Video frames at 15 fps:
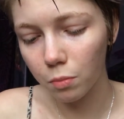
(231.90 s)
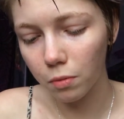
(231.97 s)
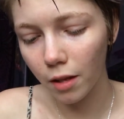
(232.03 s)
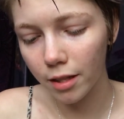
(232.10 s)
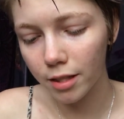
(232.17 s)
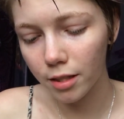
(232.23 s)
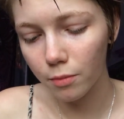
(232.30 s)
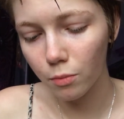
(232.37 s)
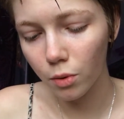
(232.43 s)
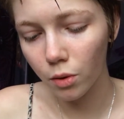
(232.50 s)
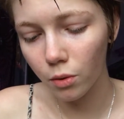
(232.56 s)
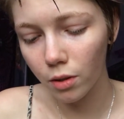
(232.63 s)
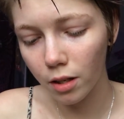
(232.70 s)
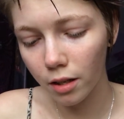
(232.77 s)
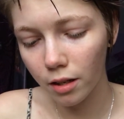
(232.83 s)
blessed
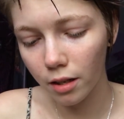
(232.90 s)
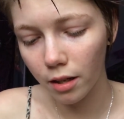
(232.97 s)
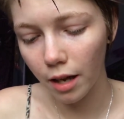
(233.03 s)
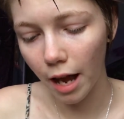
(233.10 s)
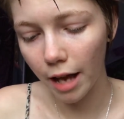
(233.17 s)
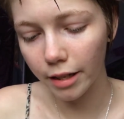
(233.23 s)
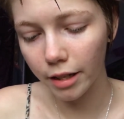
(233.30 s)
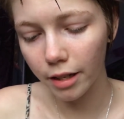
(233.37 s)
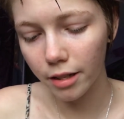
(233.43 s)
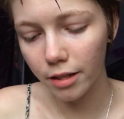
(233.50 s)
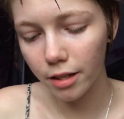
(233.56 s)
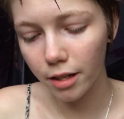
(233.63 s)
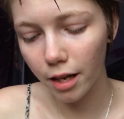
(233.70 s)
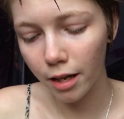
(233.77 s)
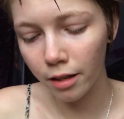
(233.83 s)
moon, hanging in the
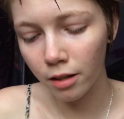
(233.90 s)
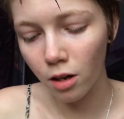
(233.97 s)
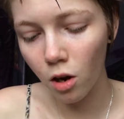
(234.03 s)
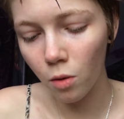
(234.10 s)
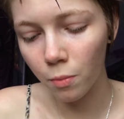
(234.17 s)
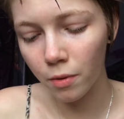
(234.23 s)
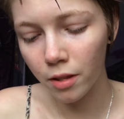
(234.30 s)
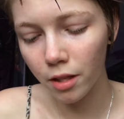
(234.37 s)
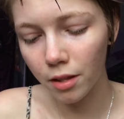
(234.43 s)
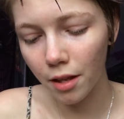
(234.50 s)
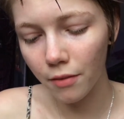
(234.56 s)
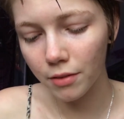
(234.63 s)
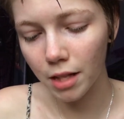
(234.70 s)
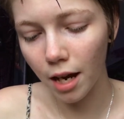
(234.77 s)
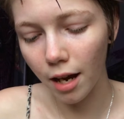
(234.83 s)
night, open the
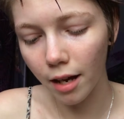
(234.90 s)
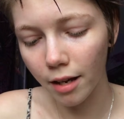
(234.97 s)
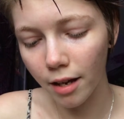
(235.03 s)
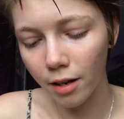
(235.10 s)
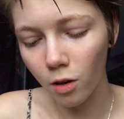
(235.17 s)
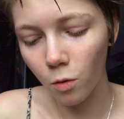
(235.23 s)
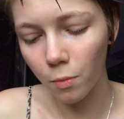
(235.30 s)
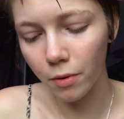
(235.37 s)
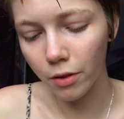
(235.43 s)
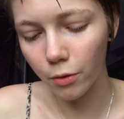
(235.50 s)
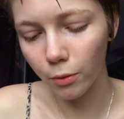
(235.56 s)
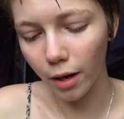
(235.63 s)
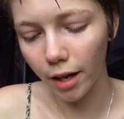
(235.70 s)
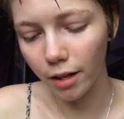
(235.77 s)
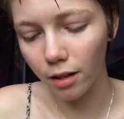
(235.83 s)
left eye and open the
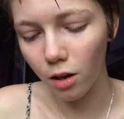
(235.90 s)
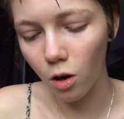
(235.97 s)
right.